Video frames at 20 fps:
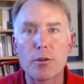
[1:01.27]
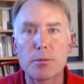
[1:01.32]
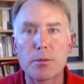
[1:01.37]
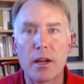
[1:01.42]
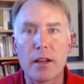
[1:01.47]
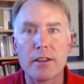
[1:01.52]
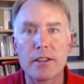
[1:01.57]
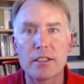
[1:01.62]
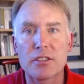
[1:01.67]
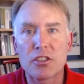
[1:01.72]

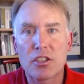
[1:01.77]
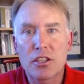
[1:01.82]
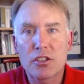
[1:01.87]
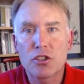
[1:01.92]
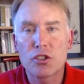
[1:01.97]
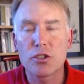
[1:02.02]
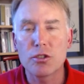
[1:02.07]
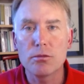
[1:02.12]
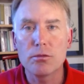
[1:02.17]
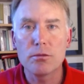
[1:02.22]
on this
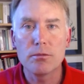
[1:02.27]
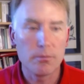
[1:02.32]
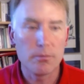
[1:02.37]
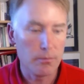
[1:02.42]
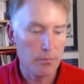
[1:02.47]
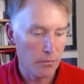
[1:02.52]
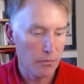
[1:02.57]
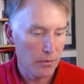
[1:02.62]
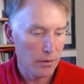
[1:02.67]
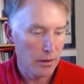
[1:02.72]
issue.
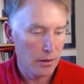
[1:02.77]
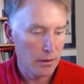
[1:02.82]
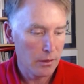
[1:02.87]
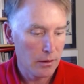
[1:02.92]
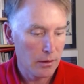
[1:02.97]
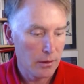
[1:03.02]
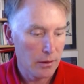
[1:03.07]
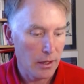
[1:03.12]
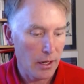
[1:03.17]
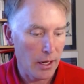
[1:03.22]

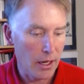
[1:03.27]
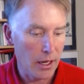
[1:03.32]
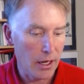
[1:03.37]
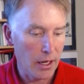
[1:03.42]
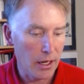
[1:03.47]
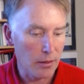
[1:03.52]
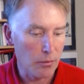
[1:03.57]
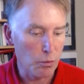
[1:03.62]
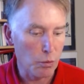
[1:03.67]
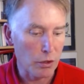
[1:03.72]

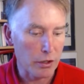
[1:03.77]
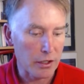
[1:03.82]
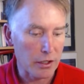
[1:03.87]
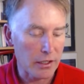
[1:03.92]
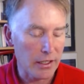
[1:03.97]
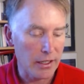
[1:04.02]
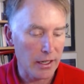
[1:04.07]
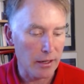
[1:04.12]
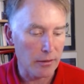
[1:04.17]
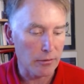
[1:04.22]
And we're going to
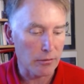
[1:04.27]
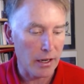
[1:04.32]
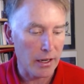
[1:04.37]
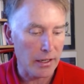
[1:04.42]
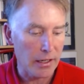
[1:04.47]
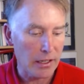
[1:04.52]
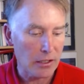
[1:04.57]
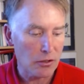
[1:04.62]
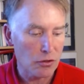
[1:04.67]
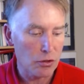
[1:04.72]
get right
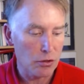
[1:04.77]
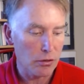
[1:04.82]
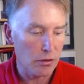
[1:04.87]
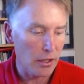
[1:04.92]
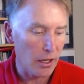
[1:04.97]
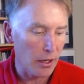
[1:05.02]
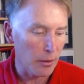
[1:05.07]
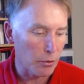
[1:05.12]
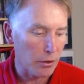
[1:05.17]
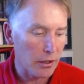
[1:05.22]
into it.
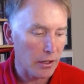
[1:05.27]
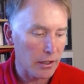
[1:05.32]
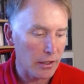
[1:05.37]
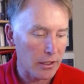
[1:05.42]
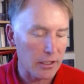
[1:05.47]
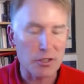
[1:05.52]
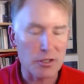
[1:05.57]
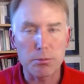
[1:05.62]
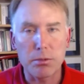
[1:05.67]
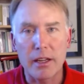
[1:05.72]
And we're going to
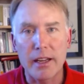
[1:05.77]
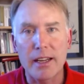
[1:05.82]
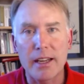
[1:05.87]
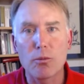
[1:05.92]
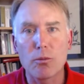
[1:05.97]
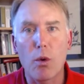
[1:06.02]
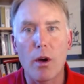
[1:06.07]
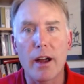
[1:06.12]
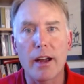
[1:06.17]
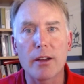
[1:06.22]
explain
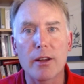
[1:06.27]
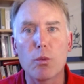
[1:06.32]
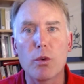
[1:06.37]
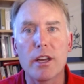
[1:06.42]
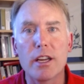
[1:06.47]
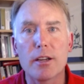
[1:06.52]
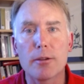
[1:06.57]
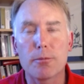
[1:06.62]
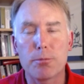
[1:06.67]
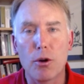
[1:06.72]
why we
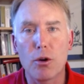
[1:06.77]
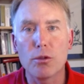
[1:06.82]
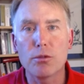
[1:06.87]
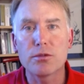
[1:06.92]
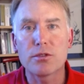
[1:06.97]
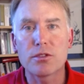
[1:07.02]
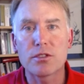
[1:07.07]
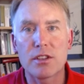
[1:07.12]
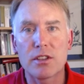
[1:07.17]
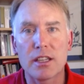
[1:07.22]

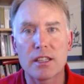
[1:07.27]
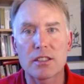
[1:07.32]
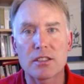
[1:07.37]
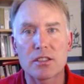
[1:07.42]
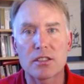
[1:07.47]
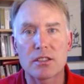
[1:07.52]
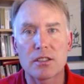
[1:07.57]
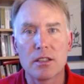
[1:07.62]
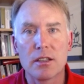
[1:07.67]
oppose this